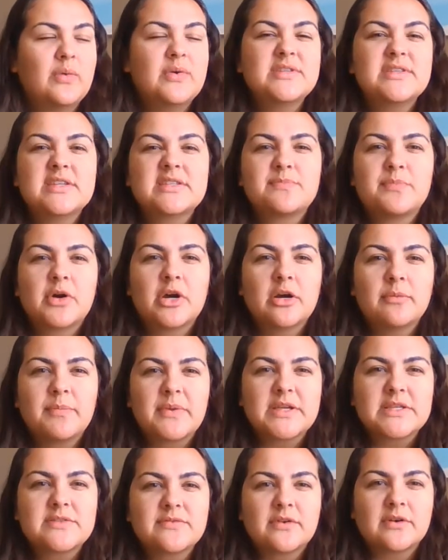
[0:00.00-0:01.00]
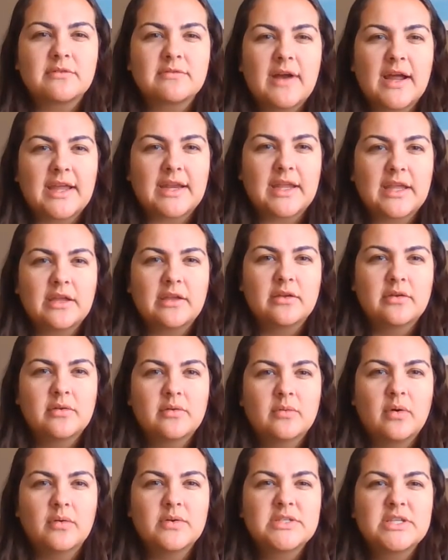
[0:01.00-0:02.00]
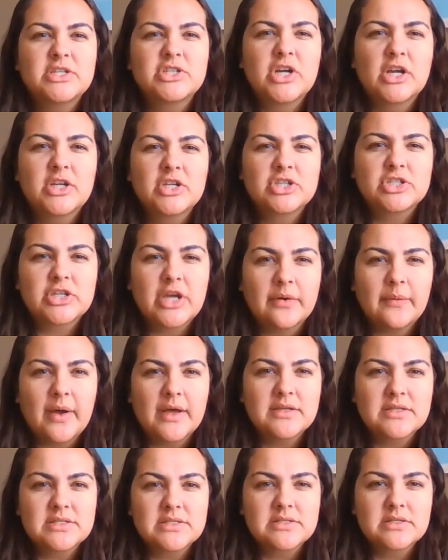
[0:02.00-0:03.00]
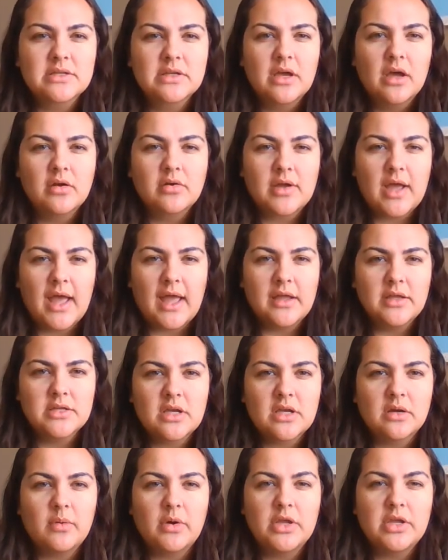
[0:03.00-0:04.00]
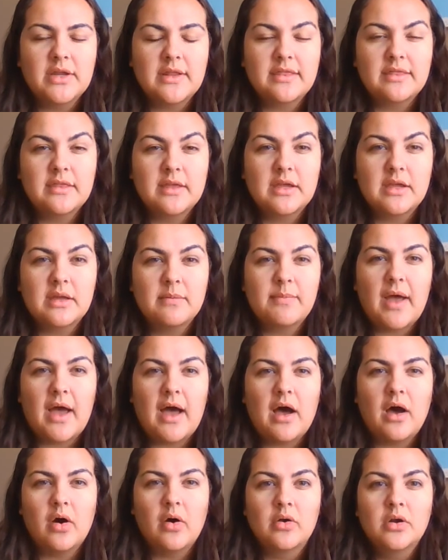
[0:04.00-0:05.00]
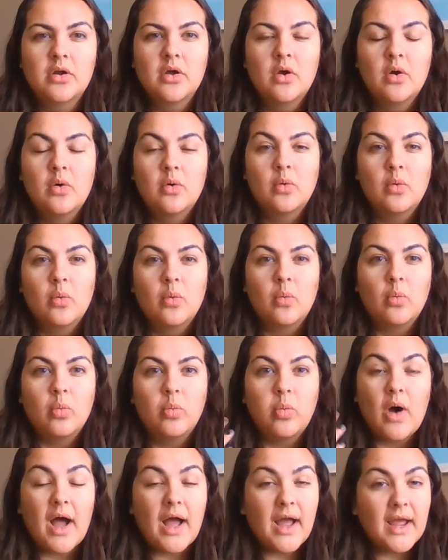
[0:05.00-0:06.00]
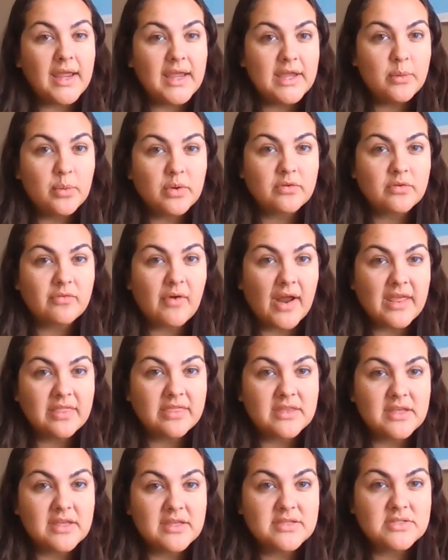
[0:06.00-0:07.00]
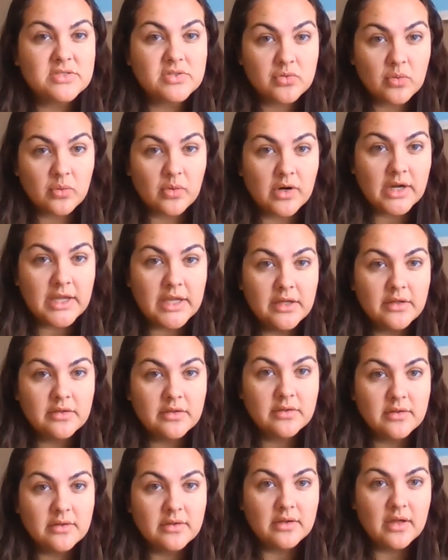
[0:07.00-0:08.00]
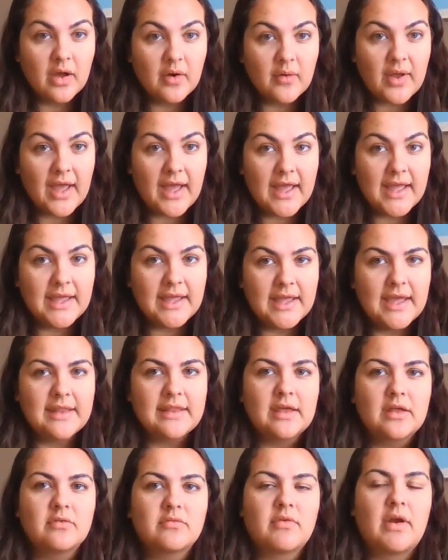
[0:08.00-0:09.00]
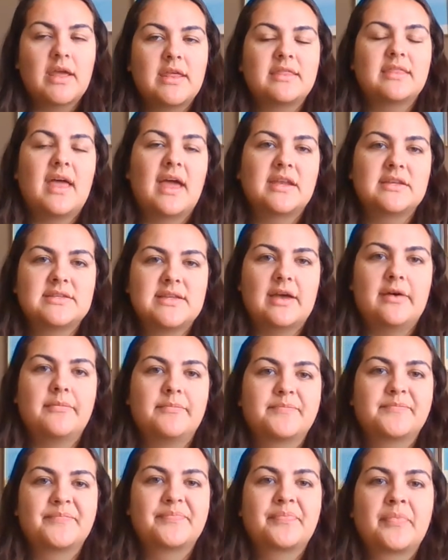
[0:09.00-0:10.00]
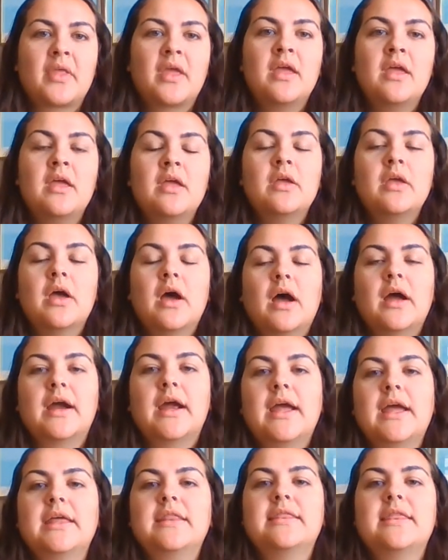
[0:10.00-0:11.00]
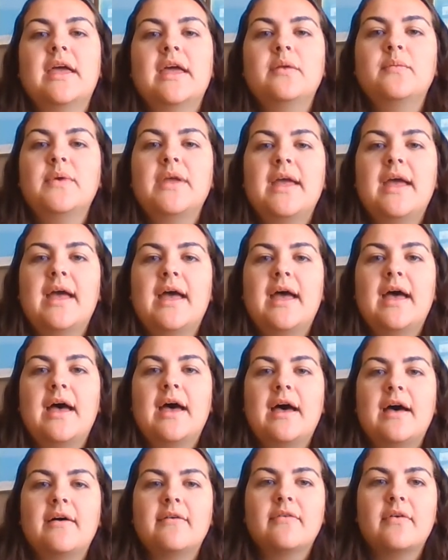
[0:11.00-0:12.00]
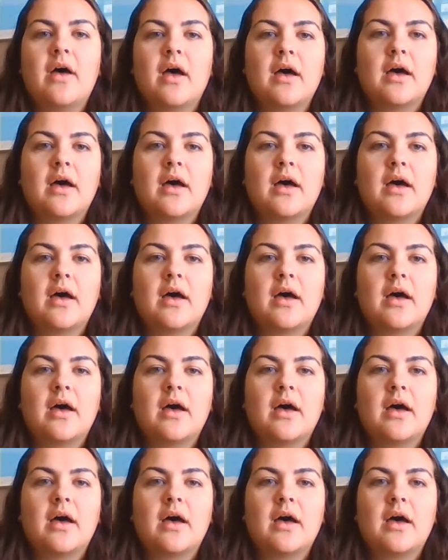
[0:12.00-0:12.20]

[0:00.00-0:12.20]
his purpose for writing? What was he trying to show us? Okay, want you to think about why he would write this story, okay, and then write that down. All right, then we have